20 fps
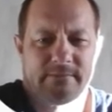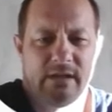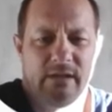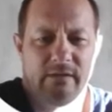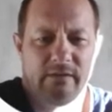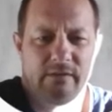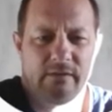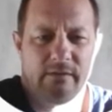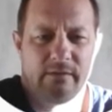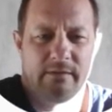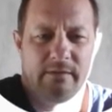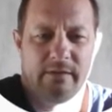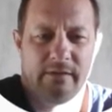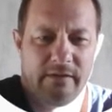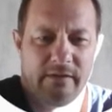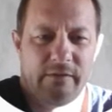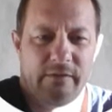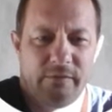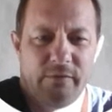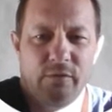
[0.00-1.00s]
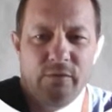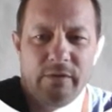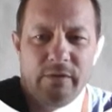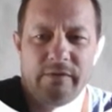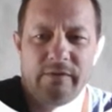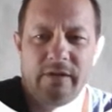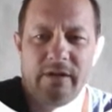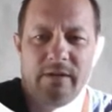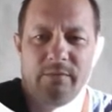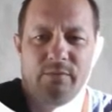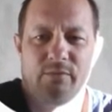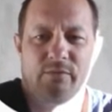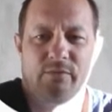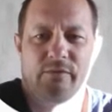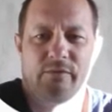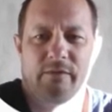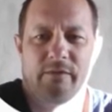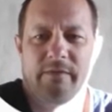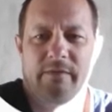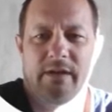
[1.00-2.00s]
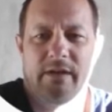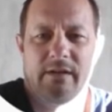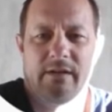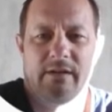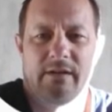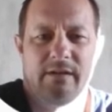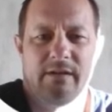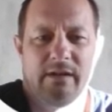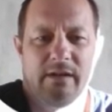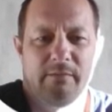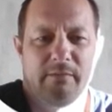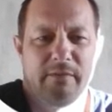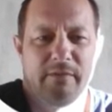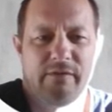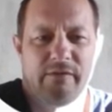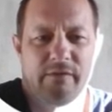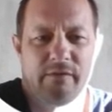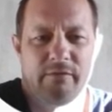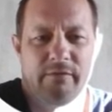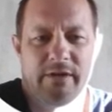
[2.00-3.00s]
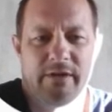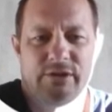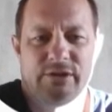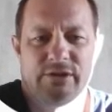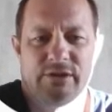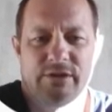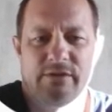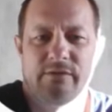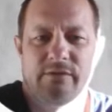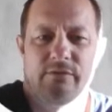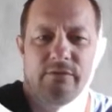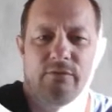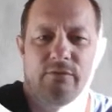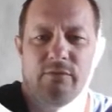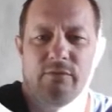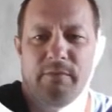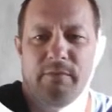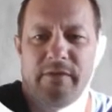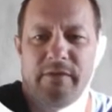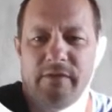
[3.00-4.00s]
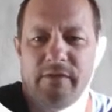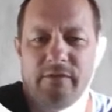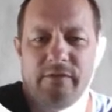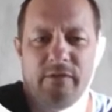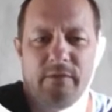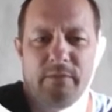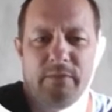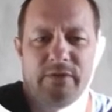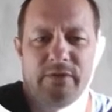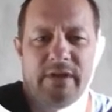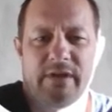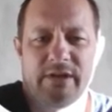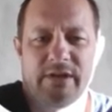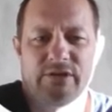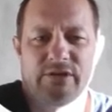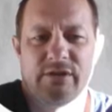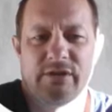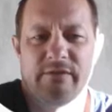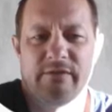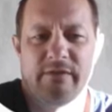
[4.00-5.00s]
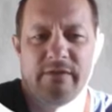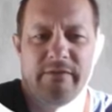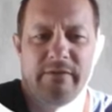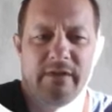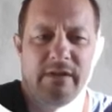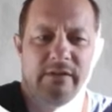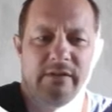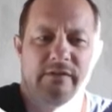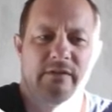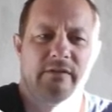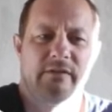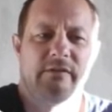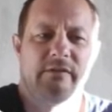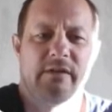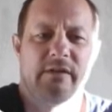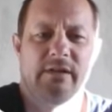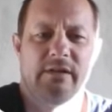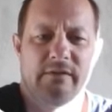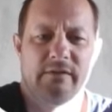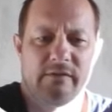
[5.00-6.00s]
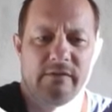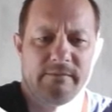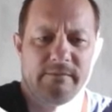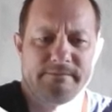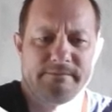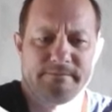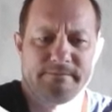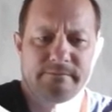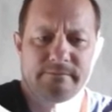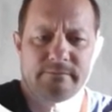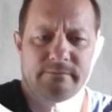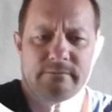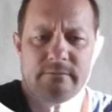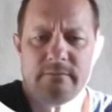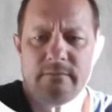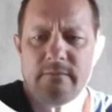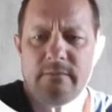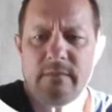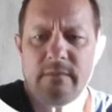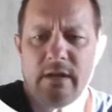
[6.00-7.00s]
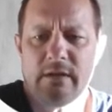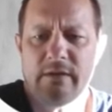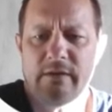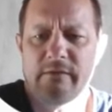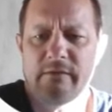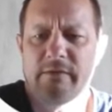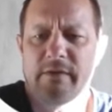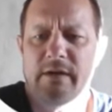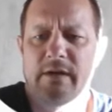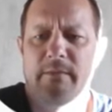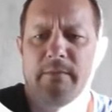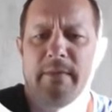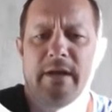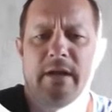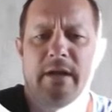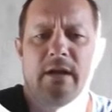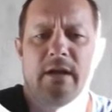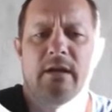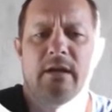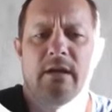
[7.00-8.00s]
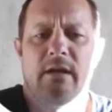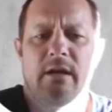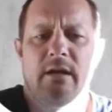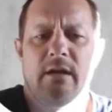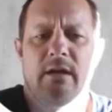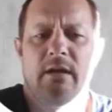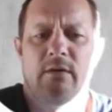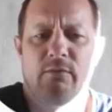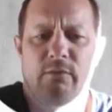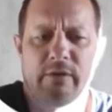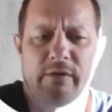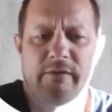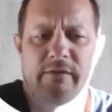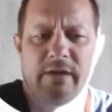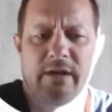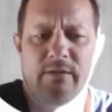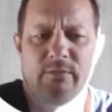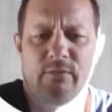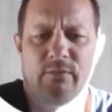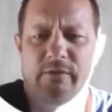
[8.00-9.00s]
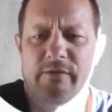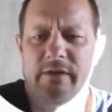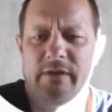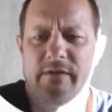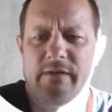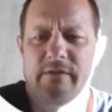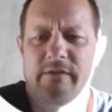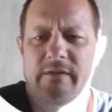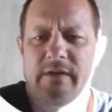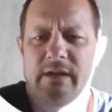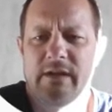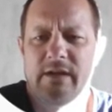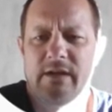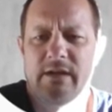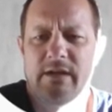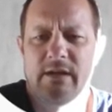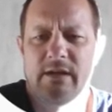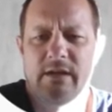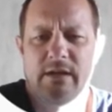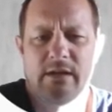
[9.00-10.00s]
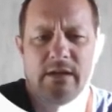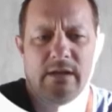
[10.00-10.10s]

There's a few examples of that misdirection or misinterpretation of events and scenes. Doesn't fucking matter what his name was. He's dead.